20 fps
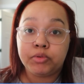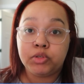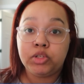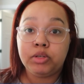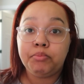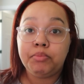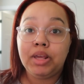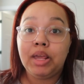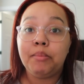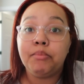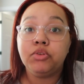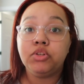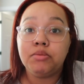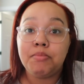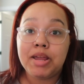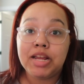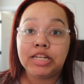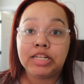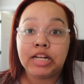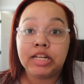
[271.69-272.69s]
she'd be able to
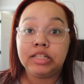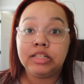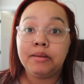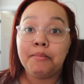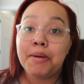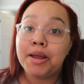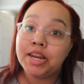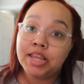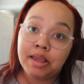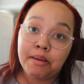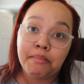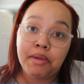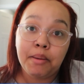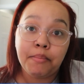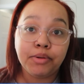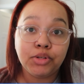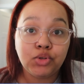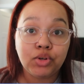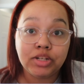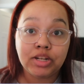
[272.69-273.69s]
make tons of money and be
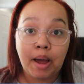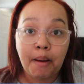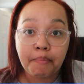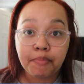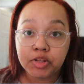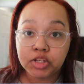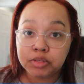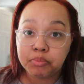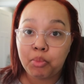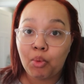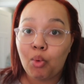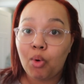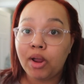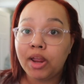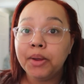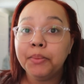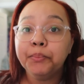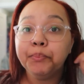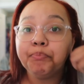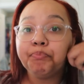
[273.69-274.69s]
able to adopt this
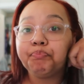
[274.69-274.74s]
boy.